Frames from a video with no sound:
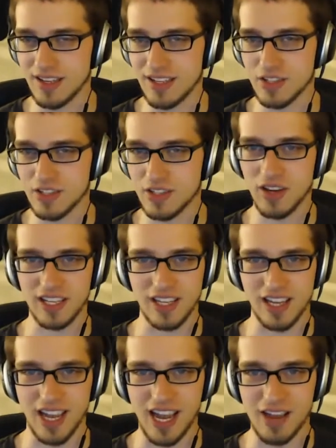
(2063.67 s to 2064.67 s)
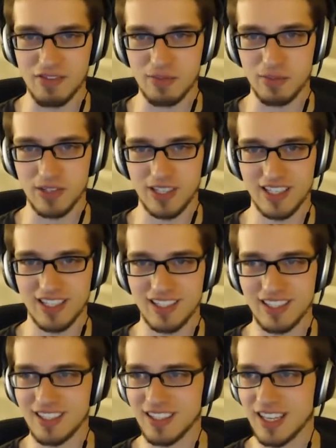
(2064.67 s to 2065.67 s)
it's funny. Like, I have the book,
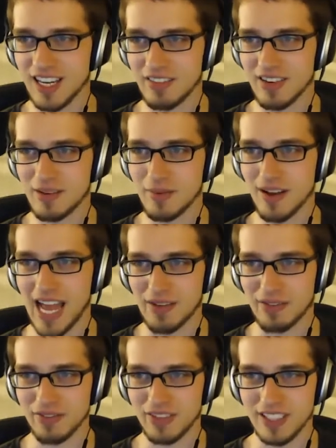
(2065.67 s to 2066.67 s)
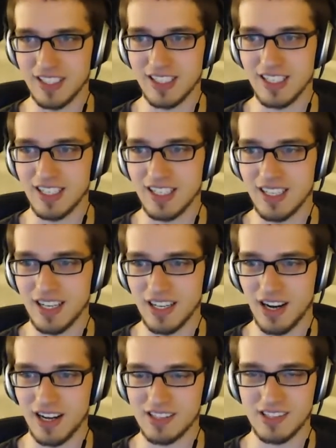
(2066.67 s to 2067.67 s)
and I read about half of it.
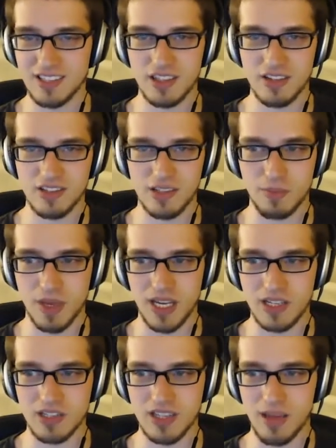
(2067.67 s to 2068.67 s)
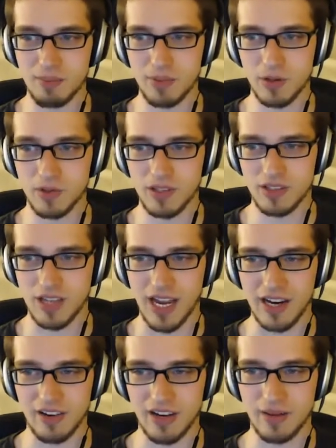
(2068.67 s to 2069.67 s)
And honestly, there's a page in that book with a
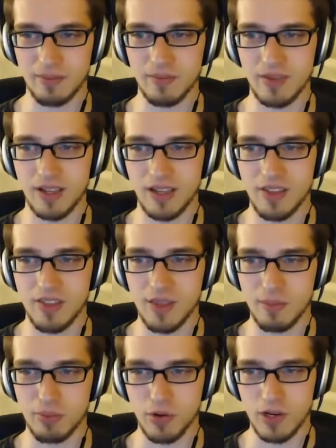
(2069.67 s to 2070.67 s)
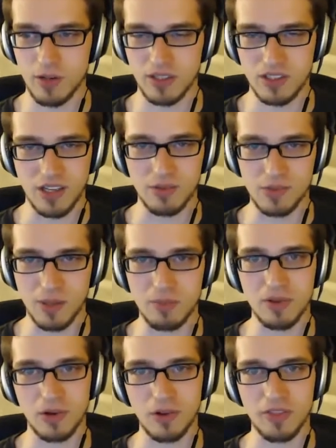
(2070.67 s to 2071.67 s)
diagram that pretty much sums up
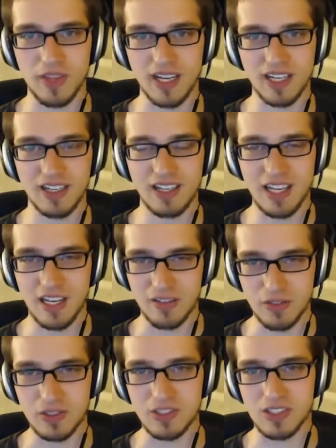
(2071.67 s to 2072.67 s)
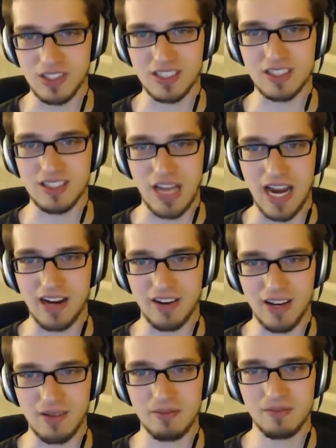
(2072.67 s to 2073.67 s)
the whole thing, and if you just look at the
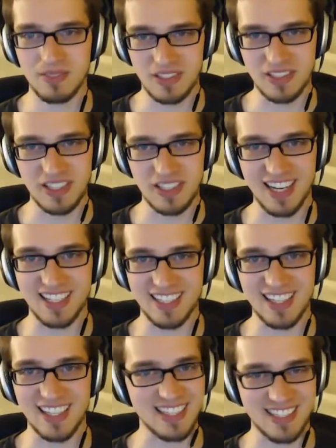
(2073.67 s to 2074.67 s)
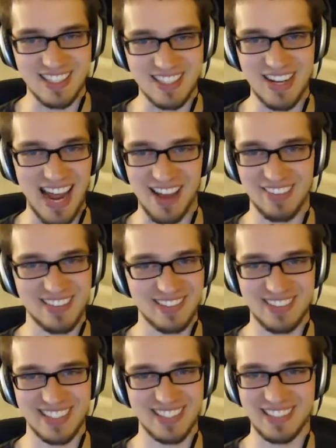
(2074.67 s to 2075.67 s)
diagram, you'll get it. Like, you don't have
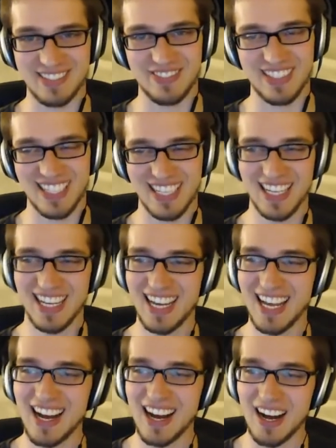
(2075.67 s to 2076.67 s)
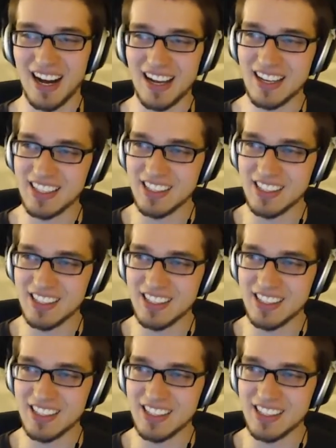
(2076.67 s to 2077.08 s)
to read the whole book. And